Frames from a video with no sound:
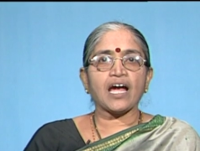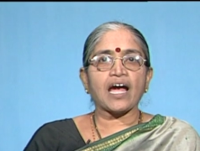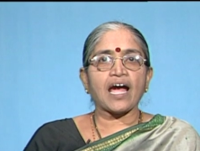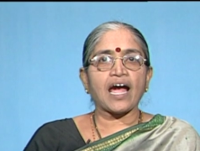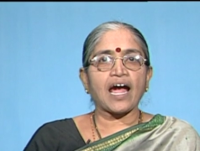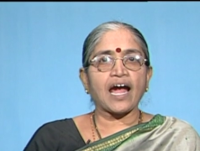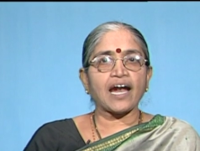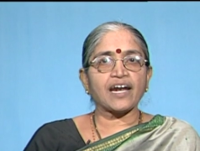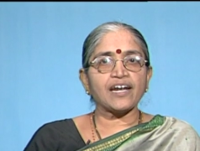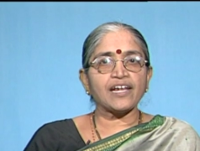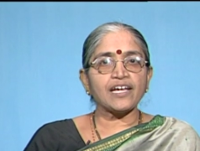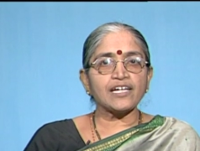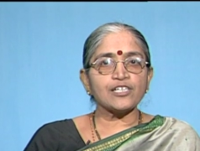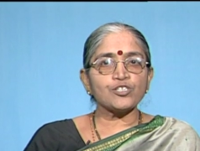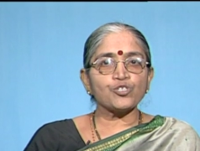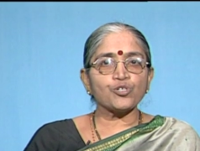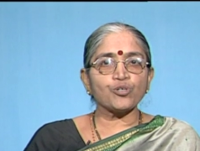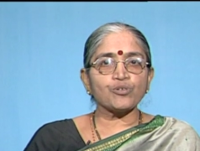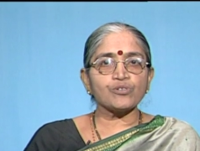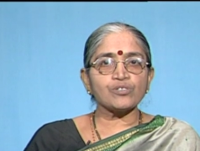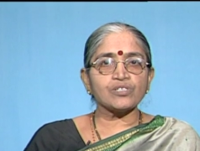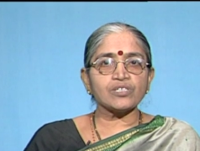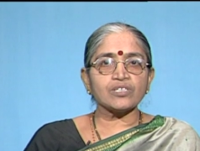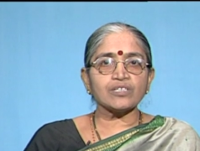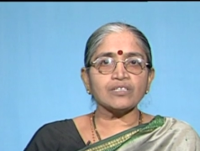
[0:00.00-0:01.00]
Had he
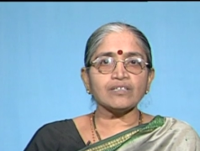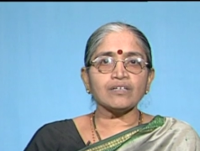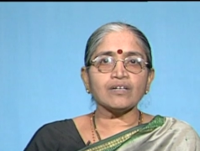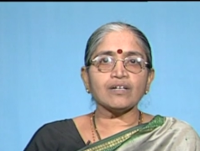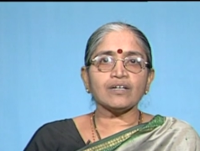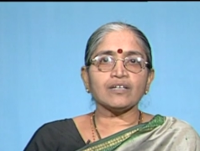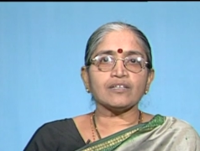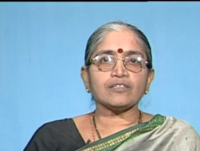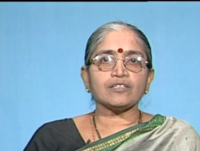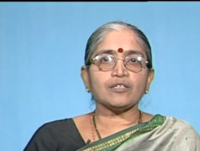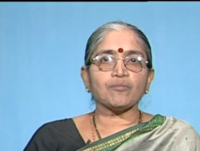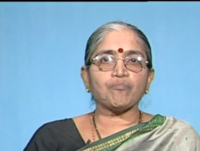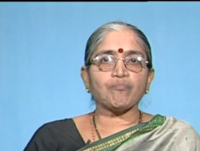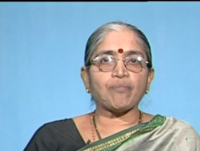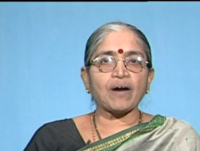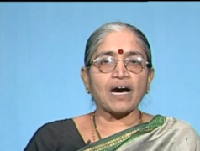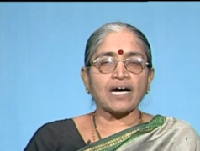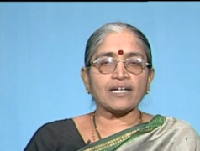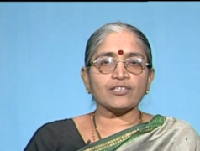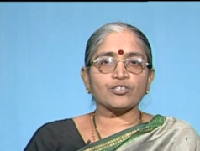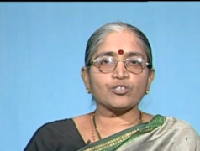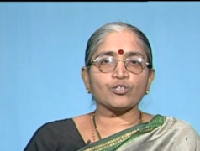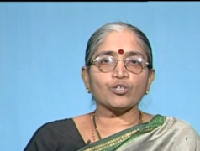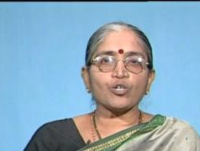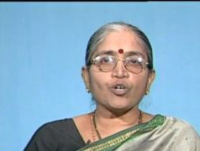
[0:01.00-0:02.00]
chosen the
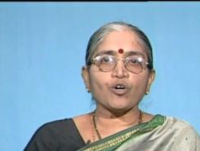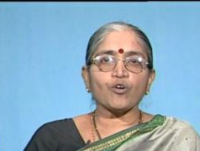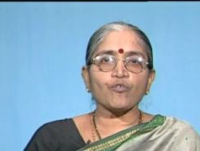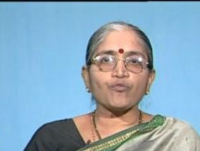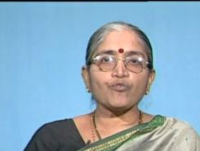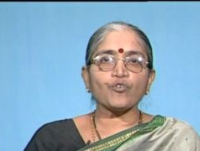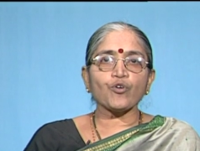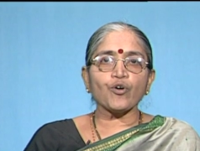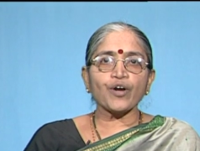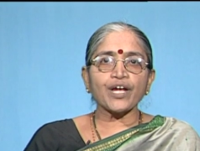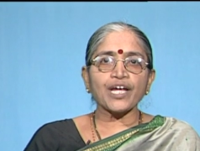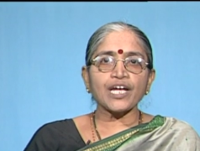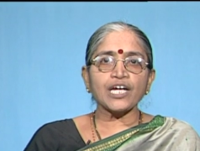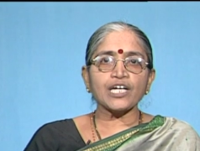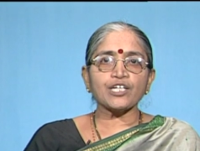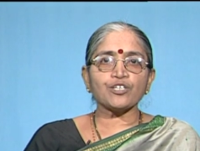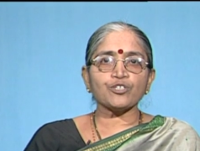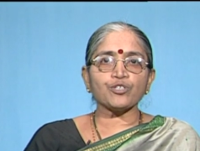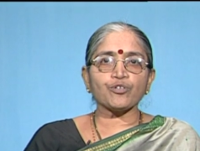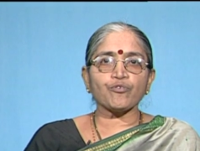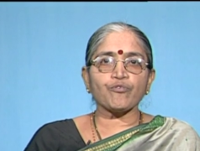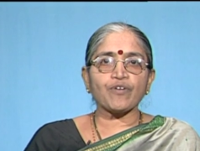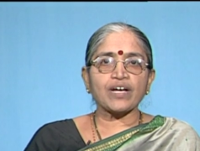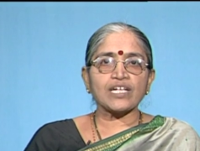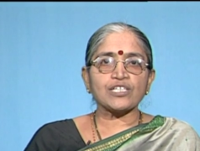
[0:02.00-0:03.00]
path of going
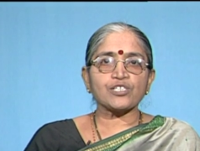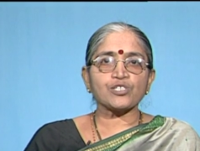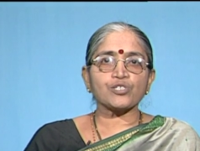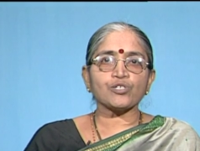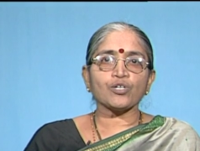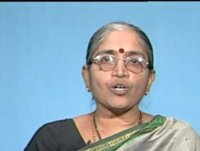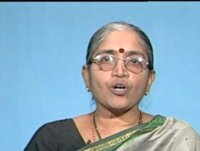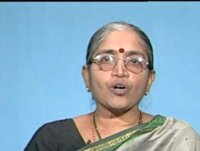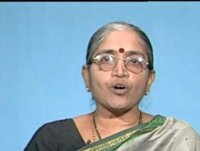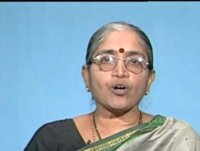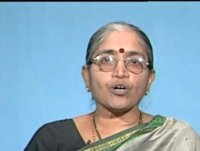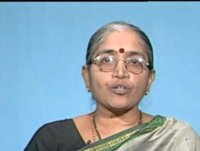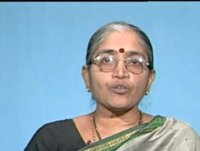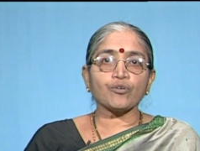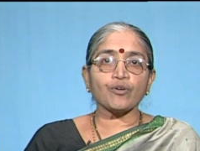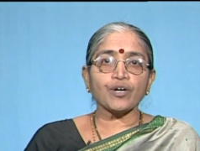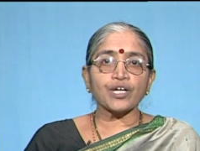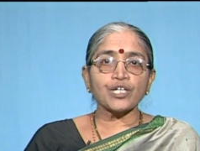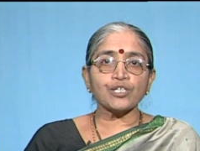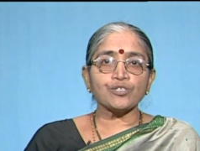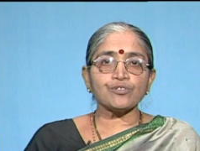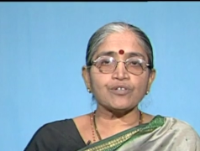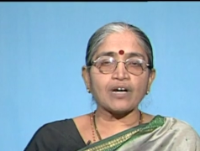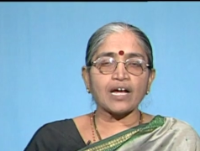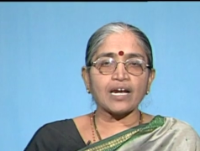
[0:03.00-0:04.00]
into the West or
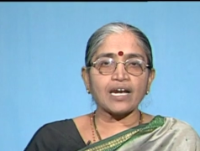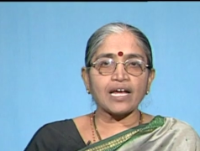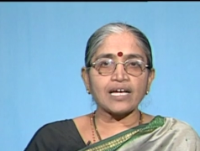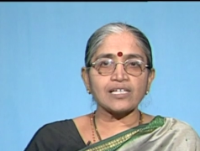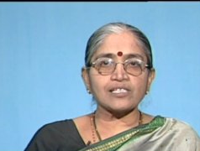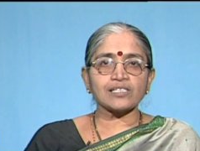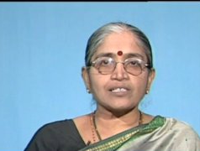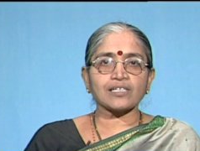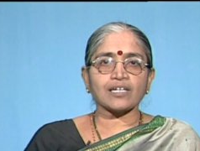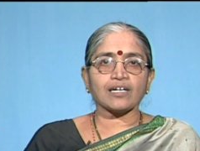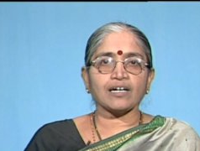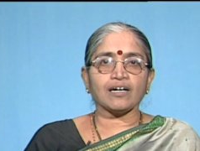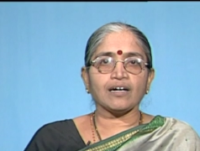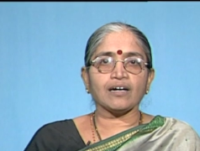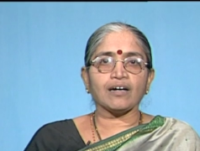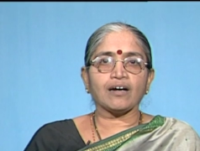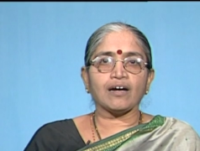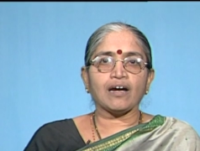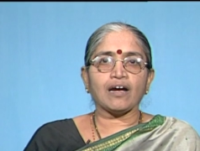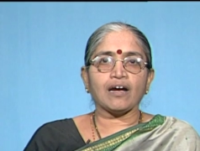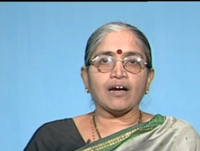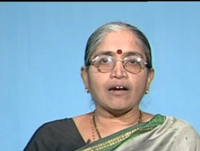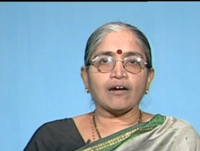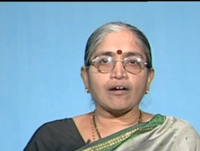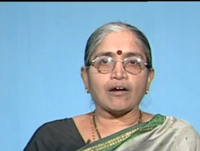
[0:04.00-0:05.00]
going to Alaska,
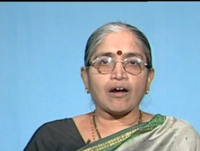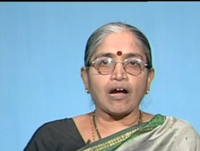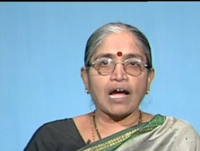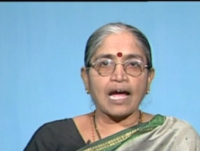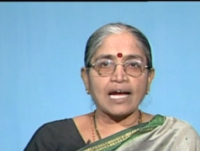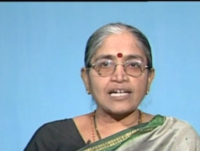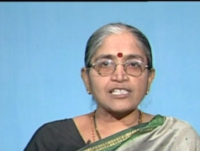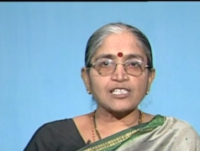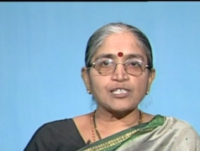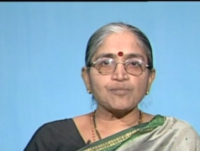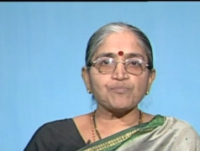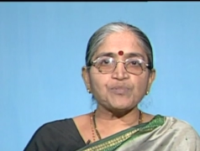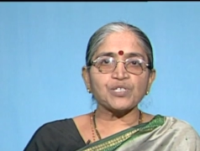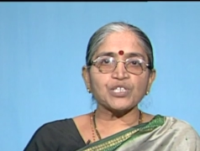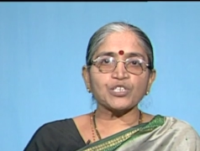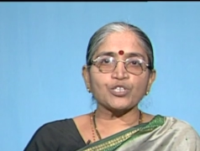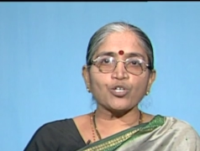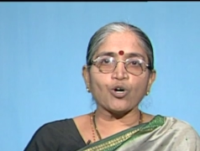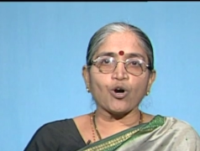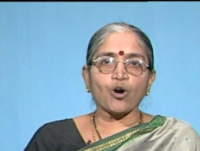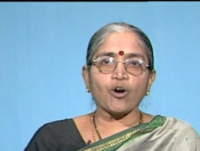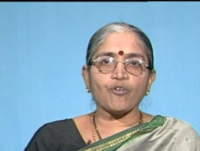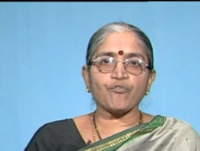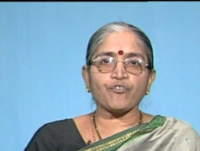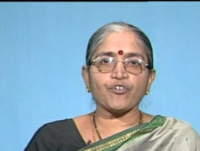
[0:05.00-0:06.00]
accepting
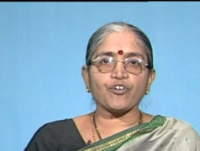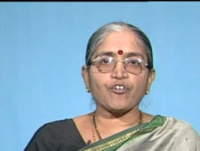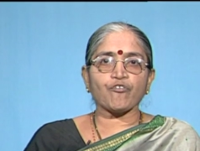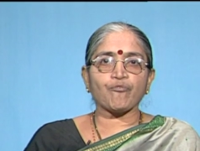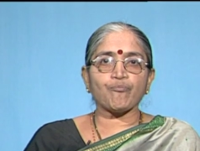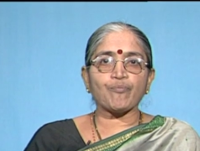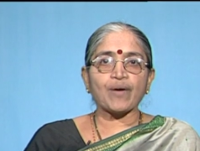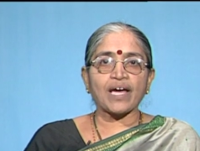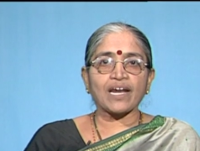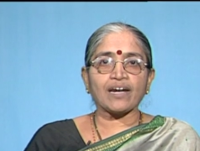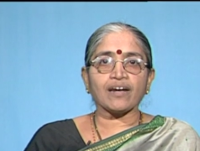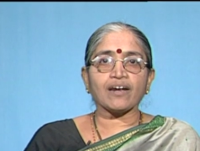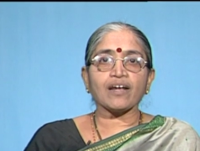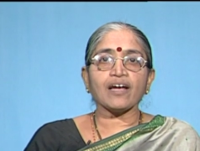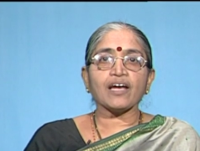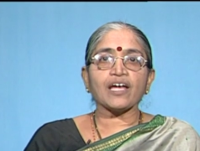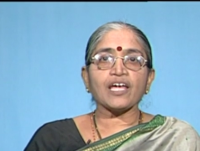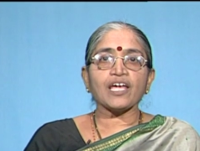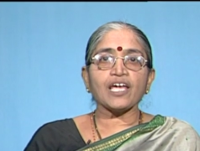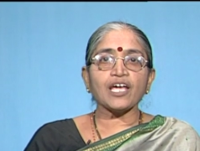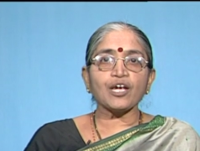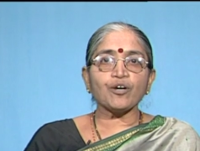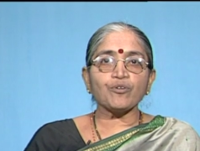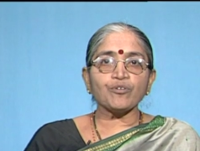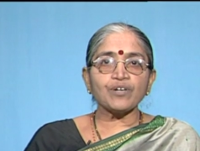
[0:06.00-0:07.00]
the offer of Ben,
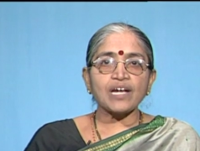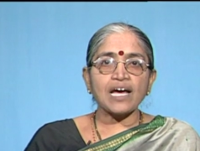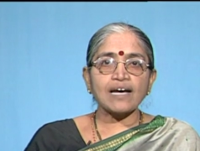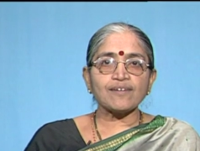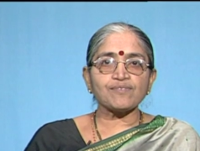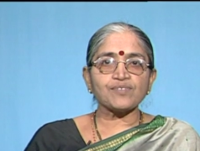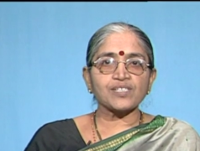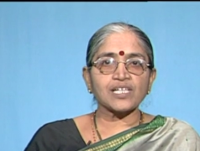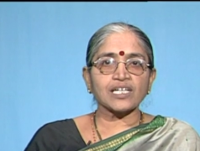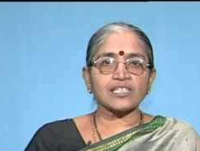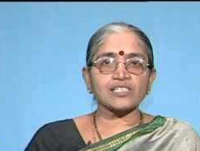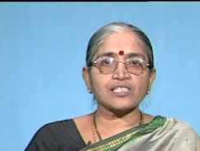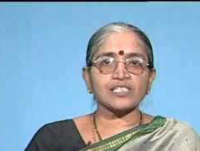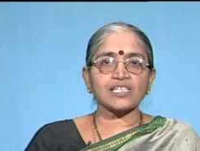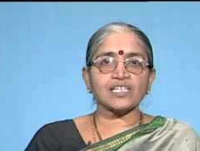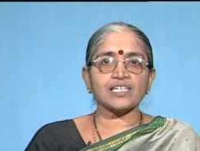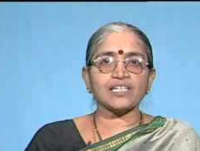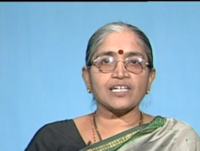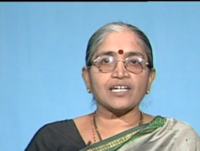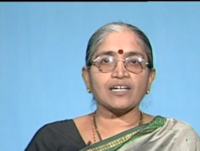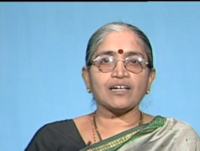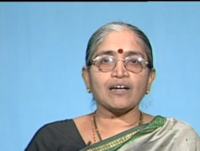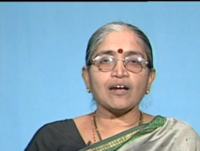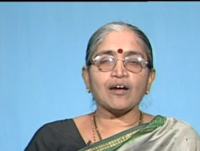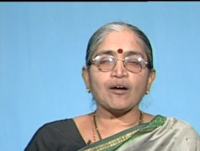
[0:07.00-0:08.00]
he could have
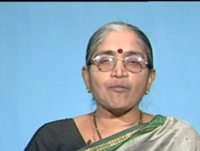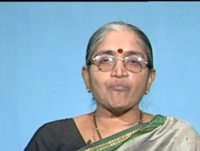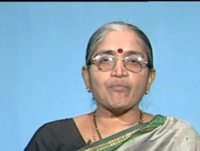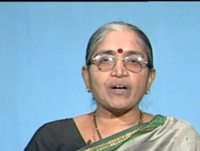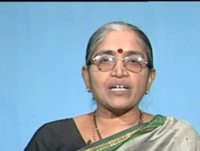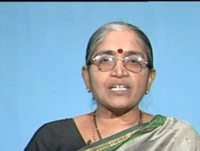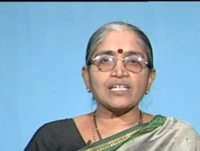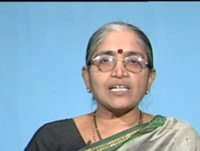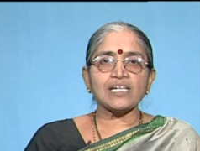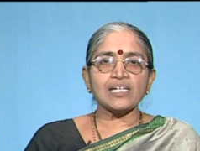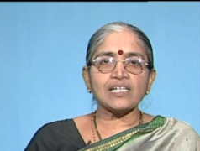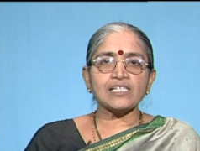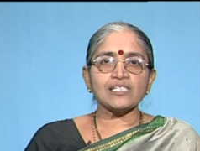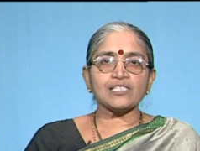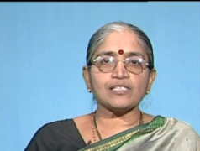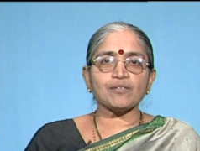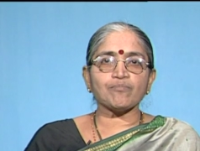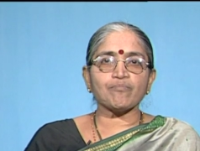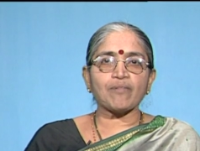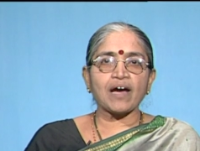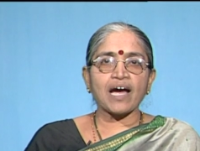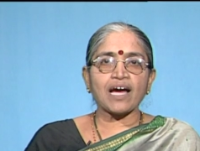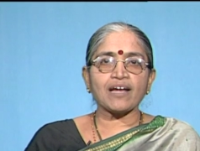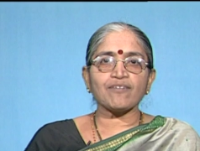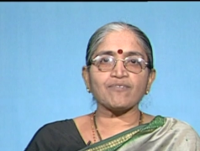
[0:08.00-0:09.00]
succeeded, but he is the
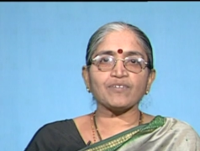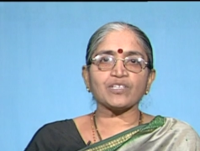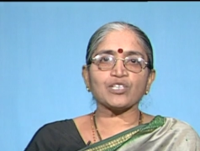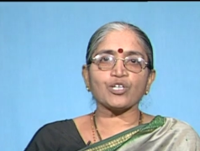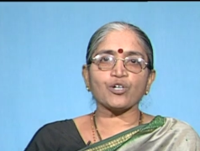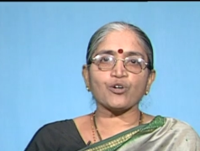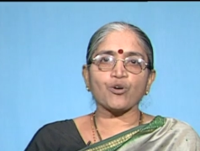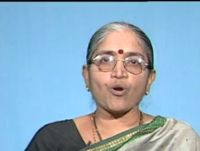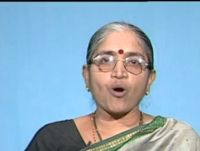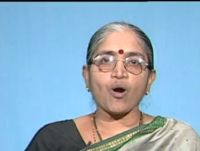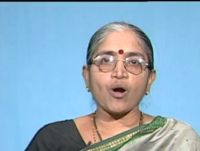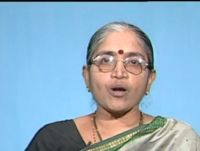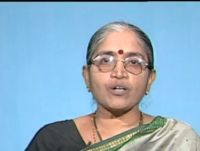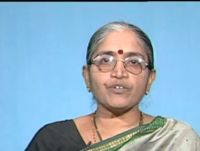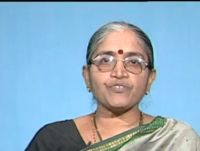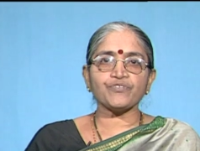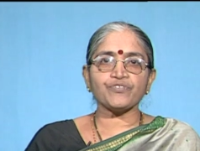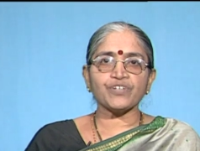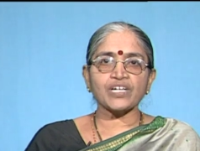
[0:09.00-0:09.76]
man with the wrong